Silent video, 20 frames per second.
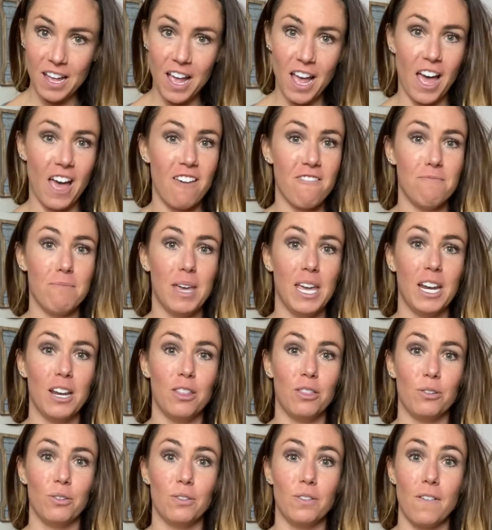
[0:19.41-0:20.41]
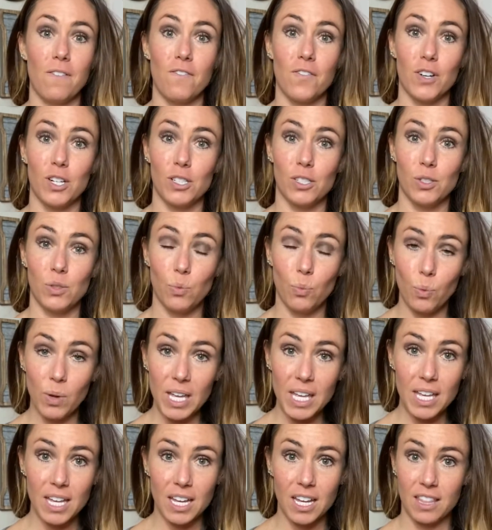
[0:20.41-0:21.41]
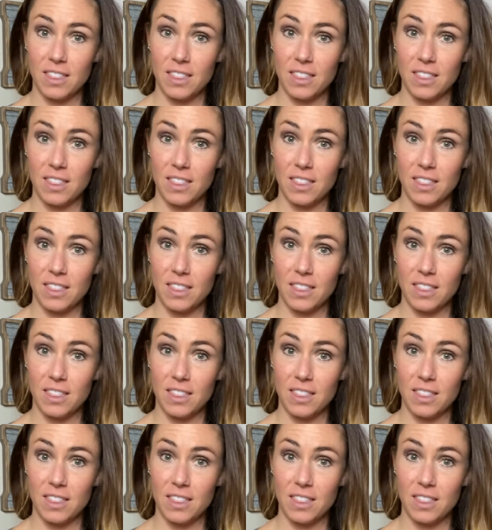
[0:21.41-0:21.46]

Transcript: I've made it through the first week.